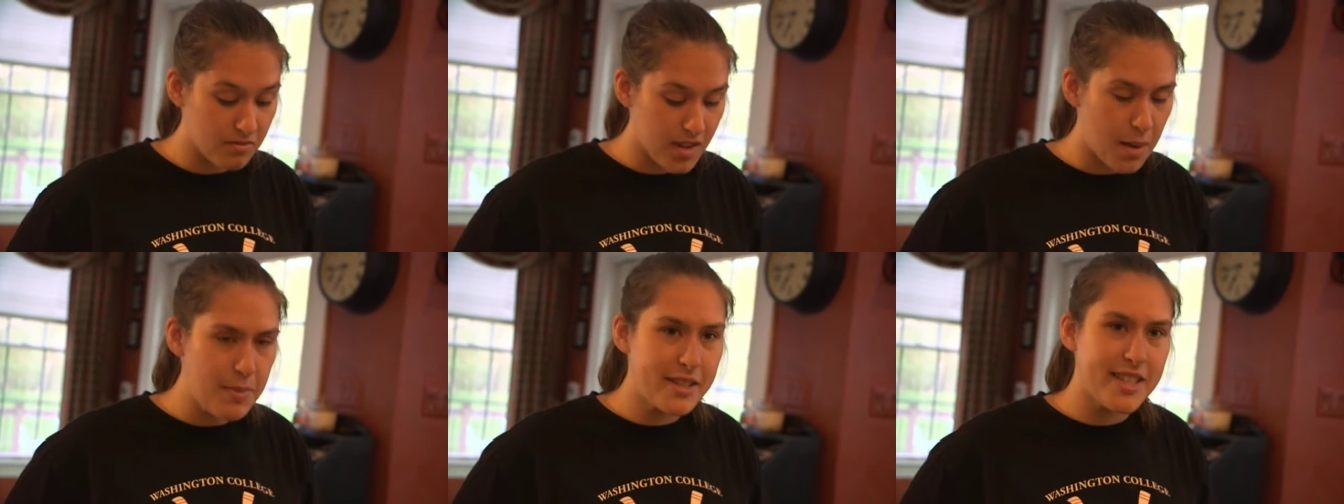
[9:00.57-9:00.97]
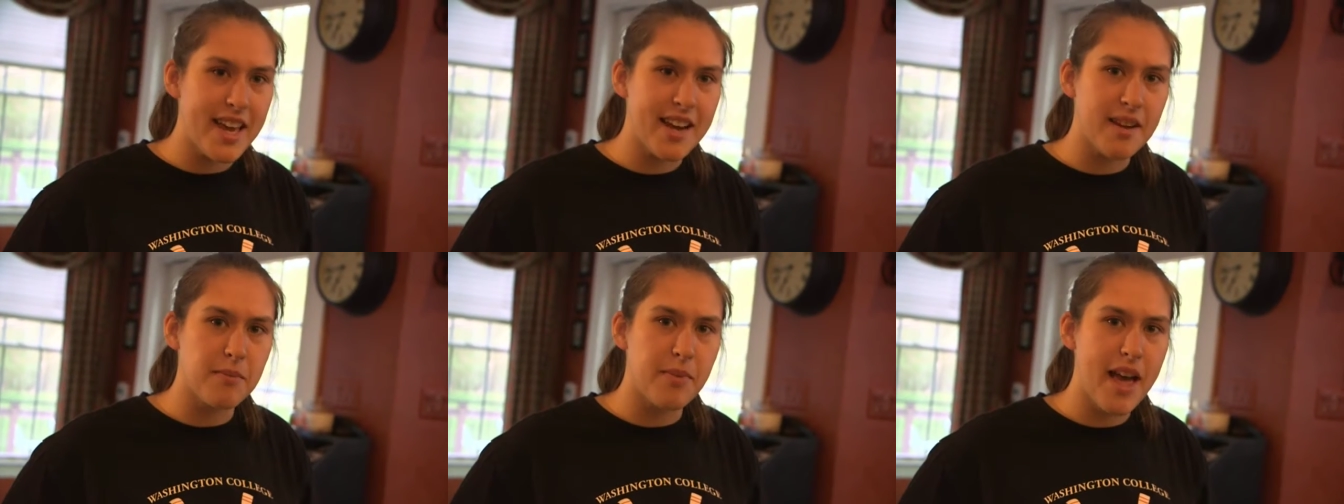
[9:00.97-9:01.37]
I'd be
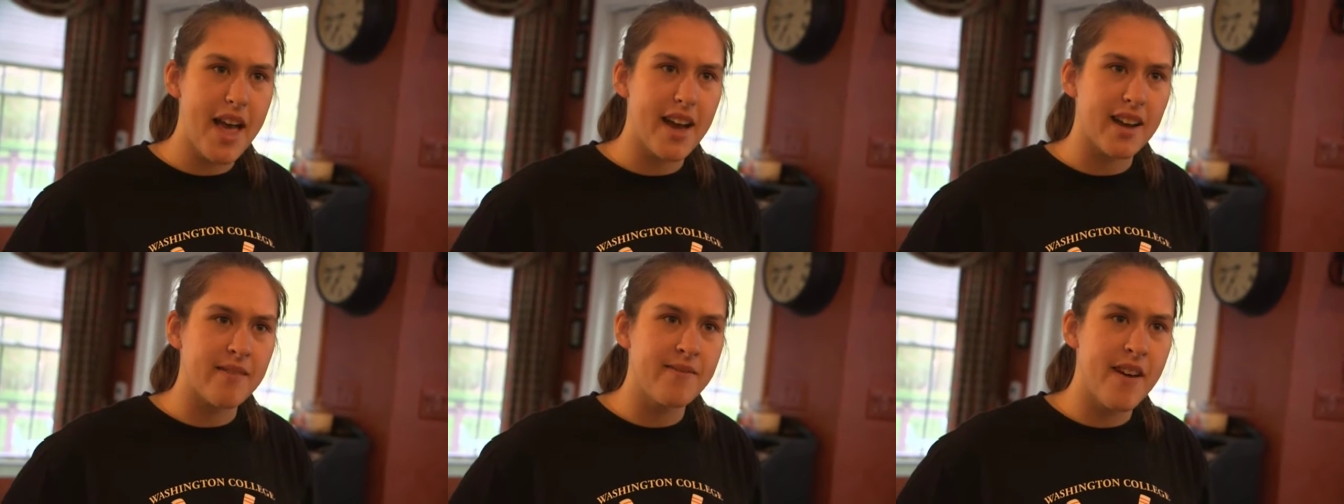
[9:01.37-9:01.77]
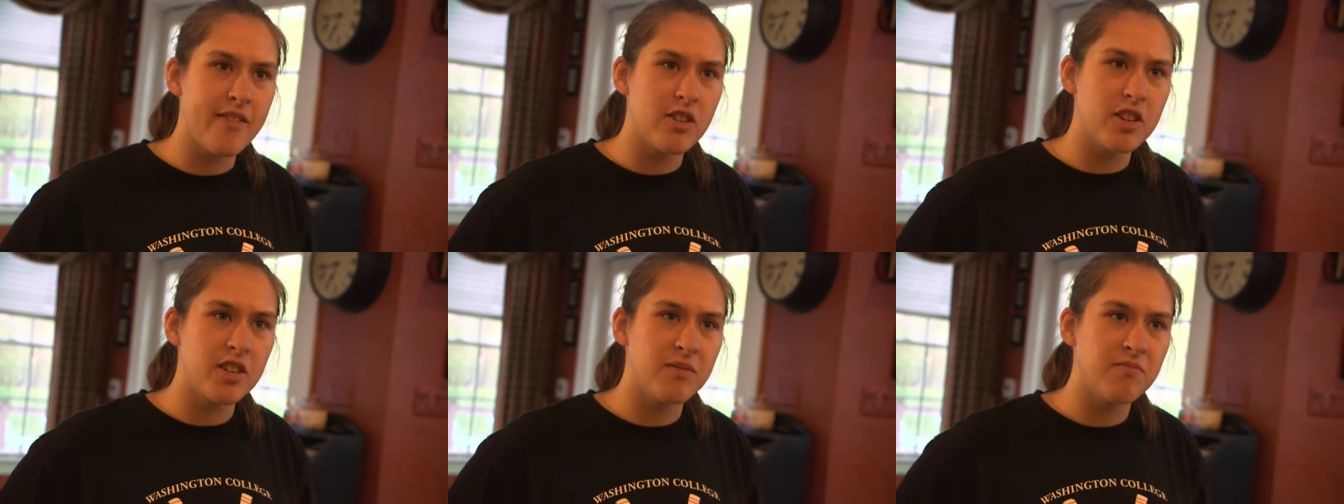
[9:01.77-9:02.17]
taken back.
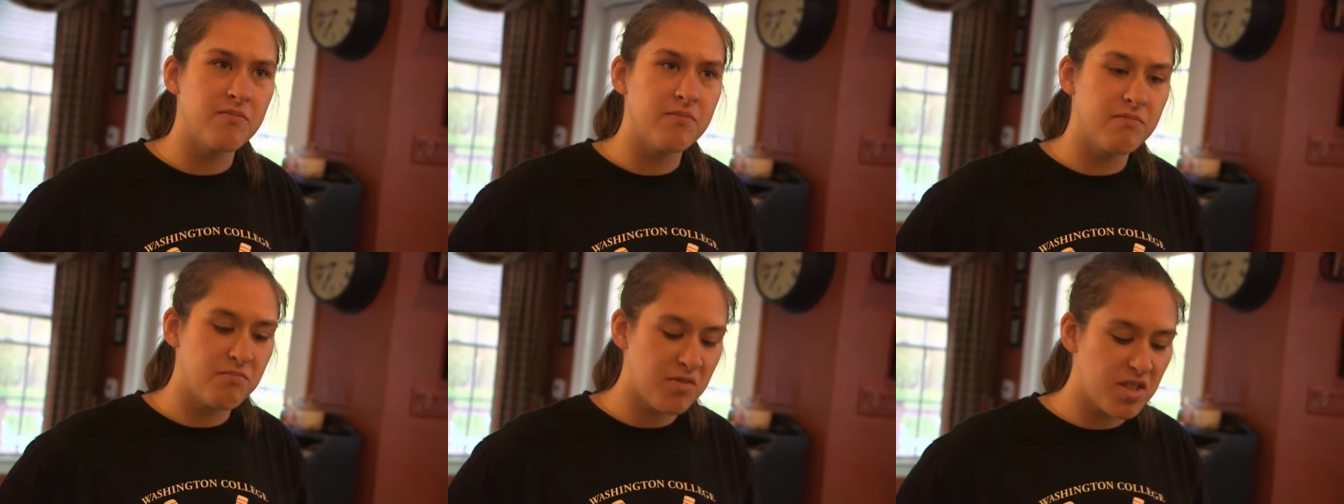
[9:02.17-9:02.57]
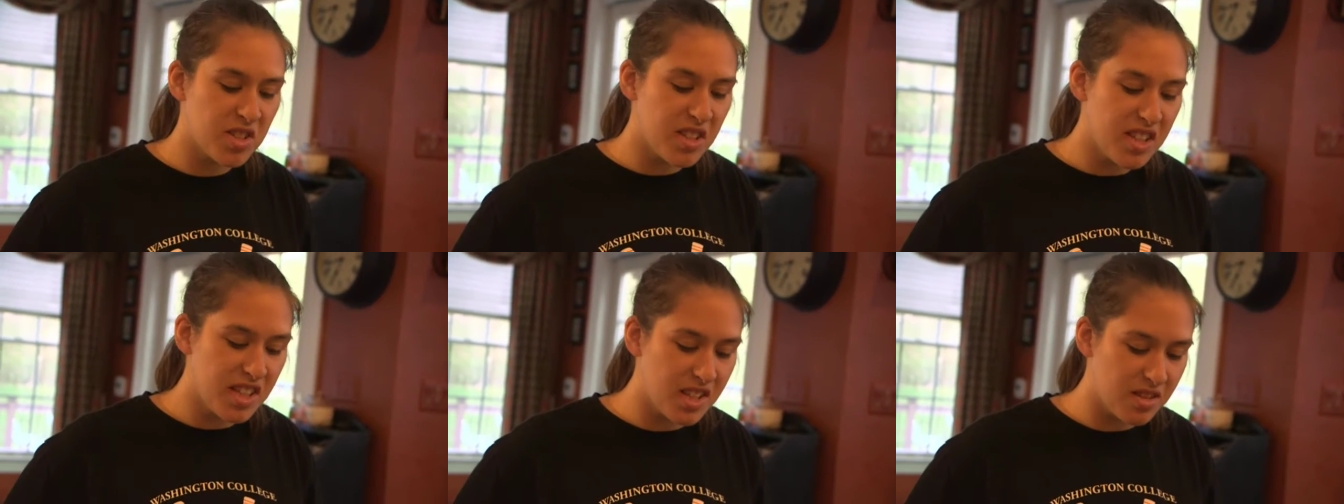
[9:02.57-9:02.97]
Never
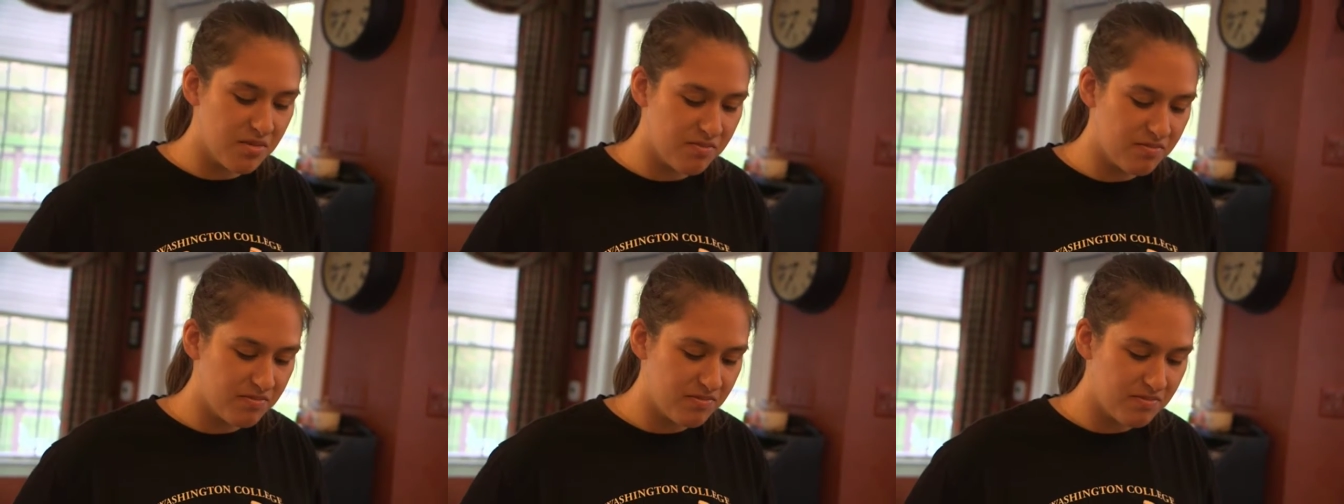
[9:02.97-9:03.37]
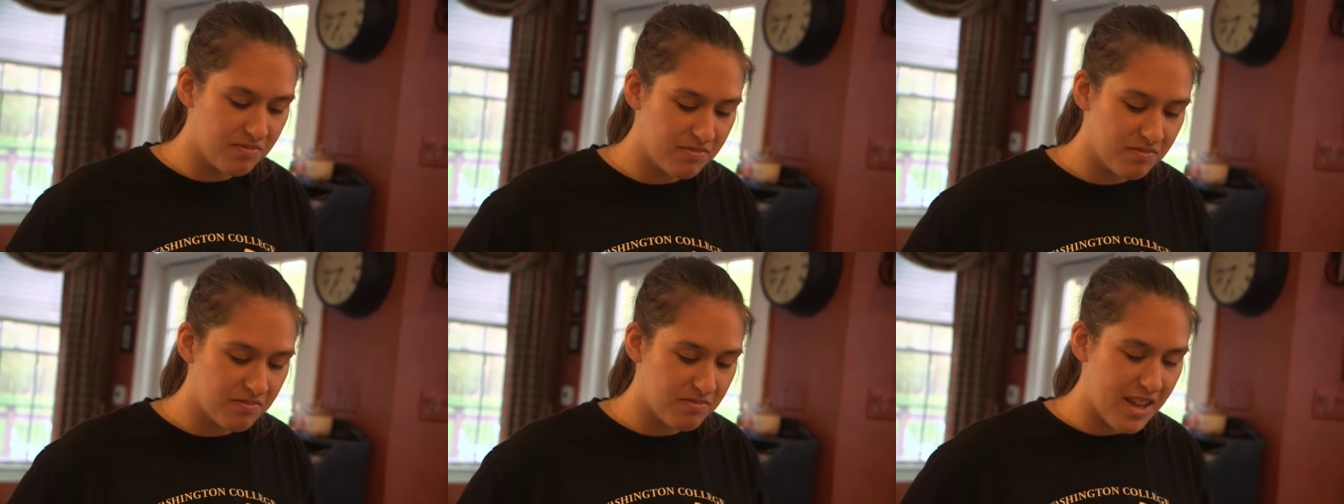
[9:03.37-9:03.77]
seen
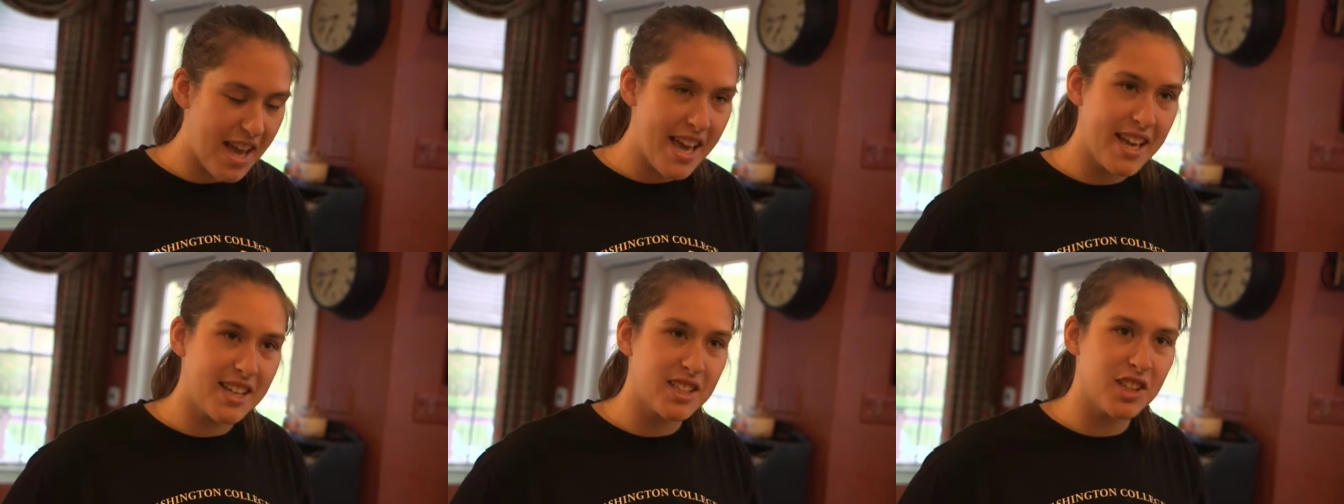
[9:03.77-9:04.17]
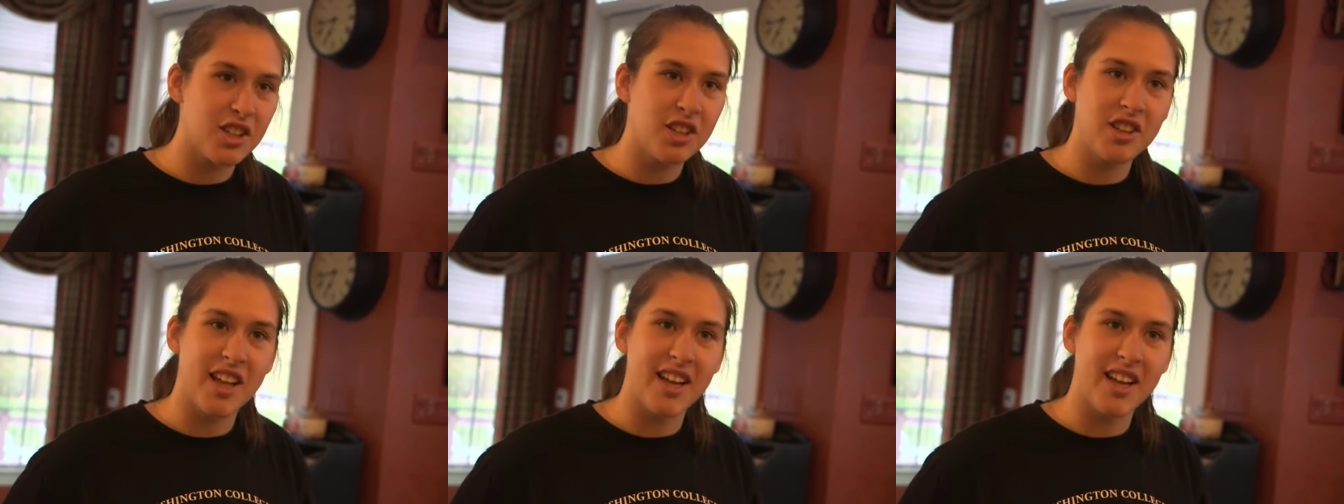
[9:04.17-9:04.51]
eggs look